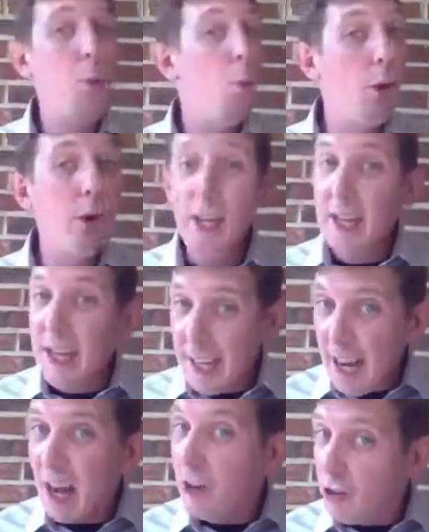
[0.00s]
We're going to
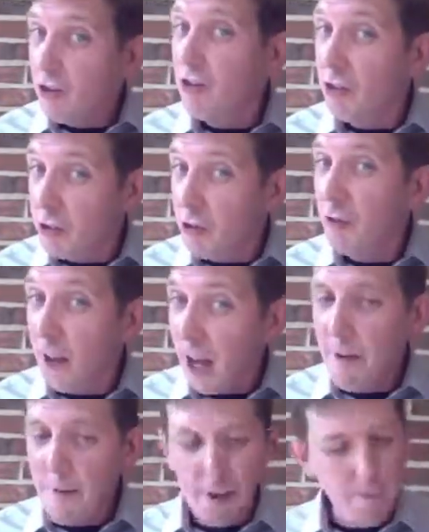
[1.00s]
get out of just
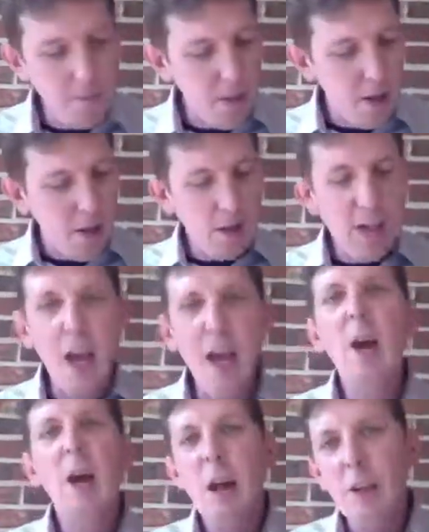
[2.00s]
surviving. Okay.
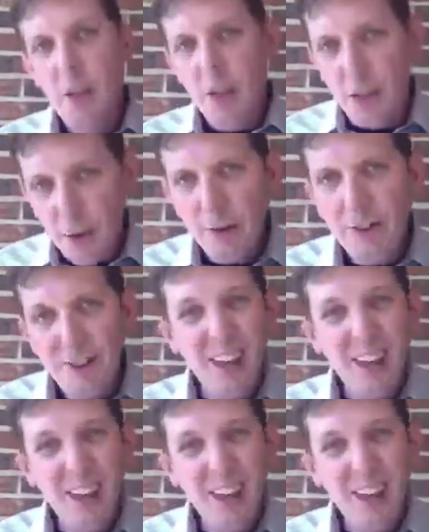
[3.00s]
Third